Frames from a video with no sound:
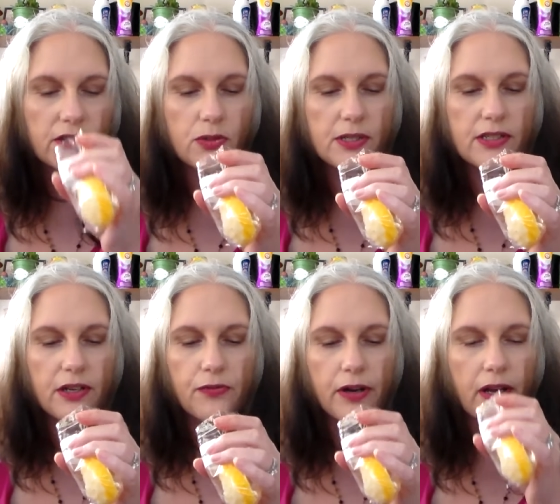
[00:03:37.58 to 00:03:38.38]
This one's
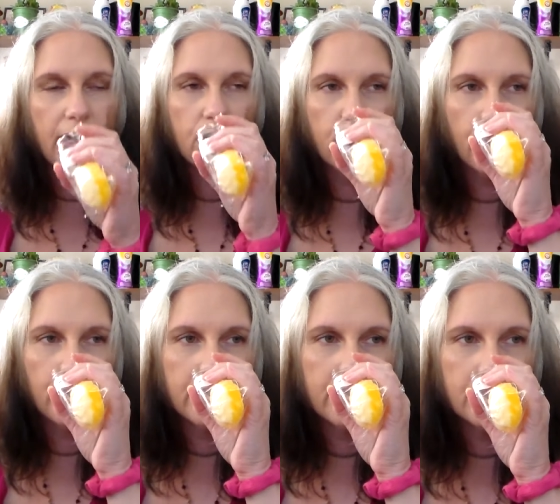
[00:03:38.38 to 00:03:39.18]
different. I don't know
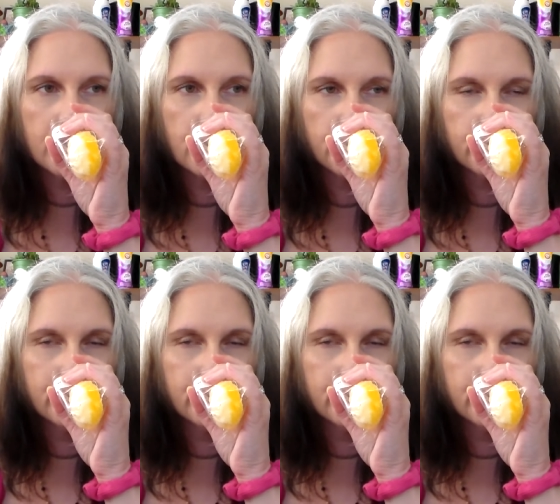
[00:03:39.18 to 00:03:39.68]
what it is.